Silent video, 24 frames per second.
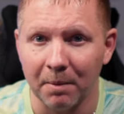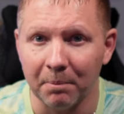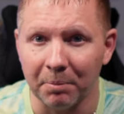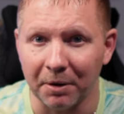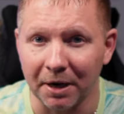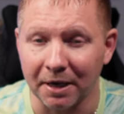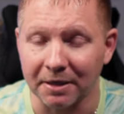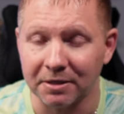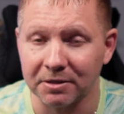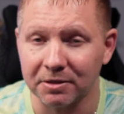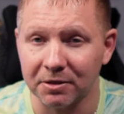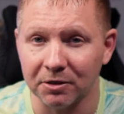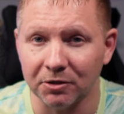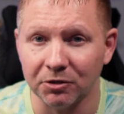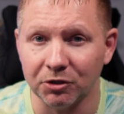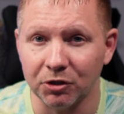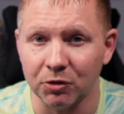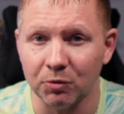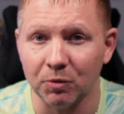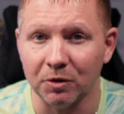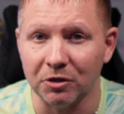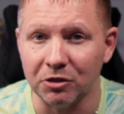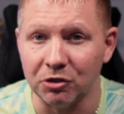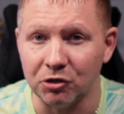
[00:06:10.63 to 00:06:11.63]
but I still
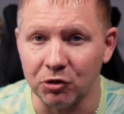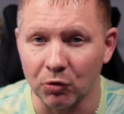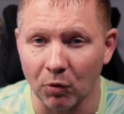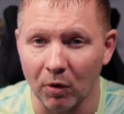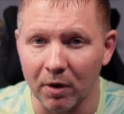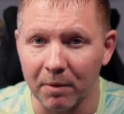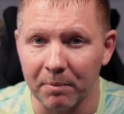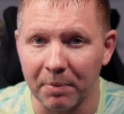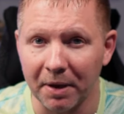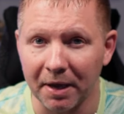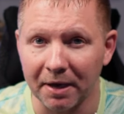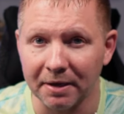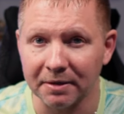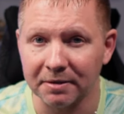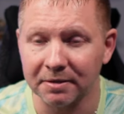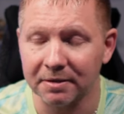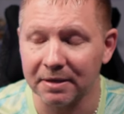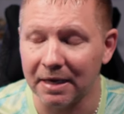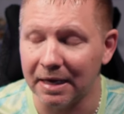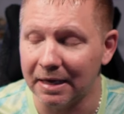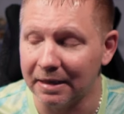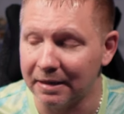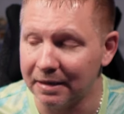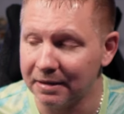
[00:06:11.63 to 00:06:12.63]
do enjoy
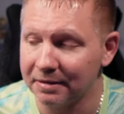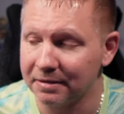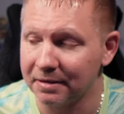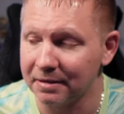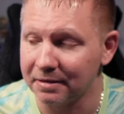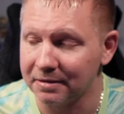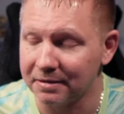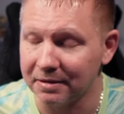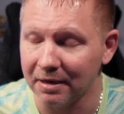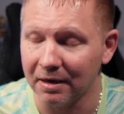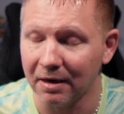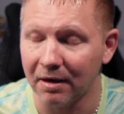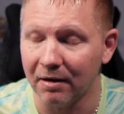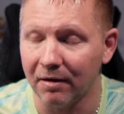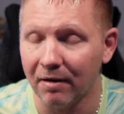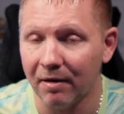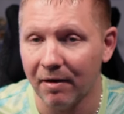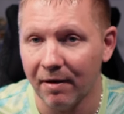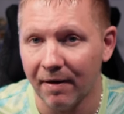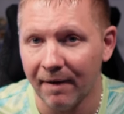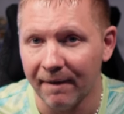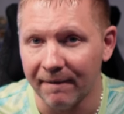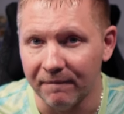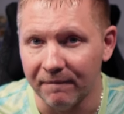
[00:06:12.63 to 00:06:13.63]
bass, and this is done
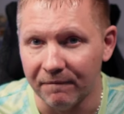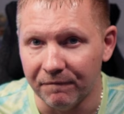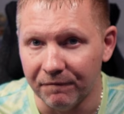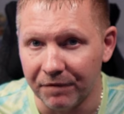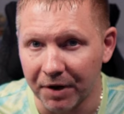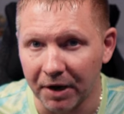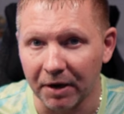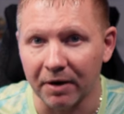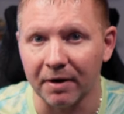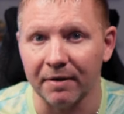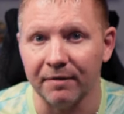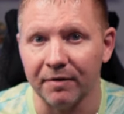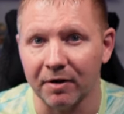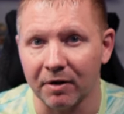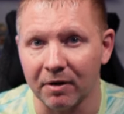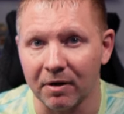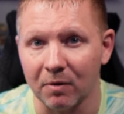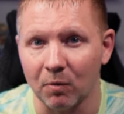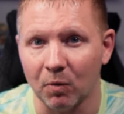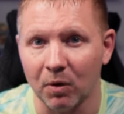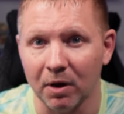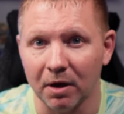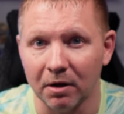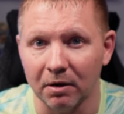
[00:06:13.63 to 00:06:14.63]
very, very
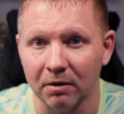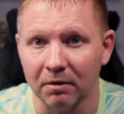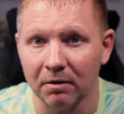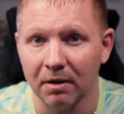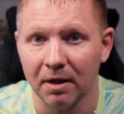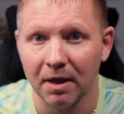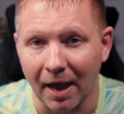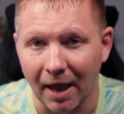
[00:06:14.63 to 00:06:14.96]
well.